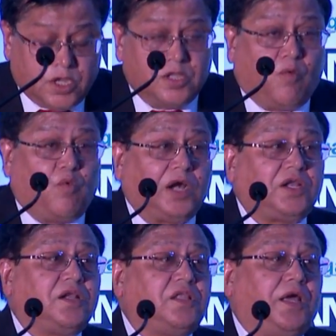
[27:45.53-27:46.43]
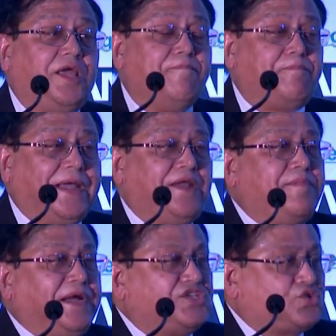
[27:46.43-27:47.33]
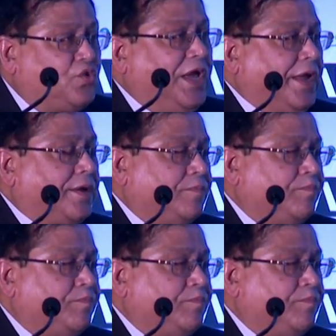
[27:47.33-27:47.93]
Now, what are the impediments today?